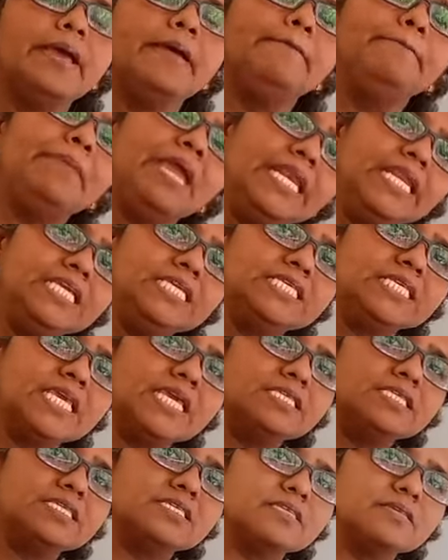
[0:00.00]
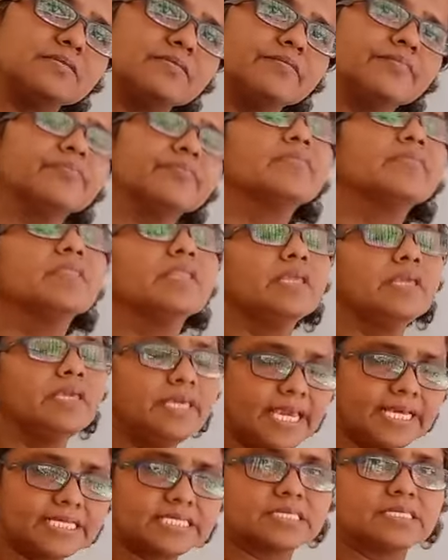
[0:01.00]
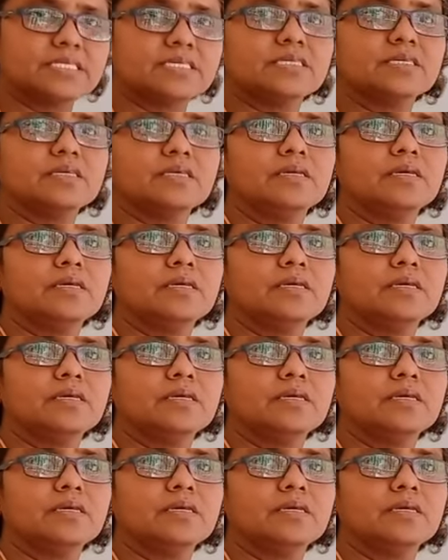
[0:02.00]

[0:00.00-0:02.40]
many sets? Yes.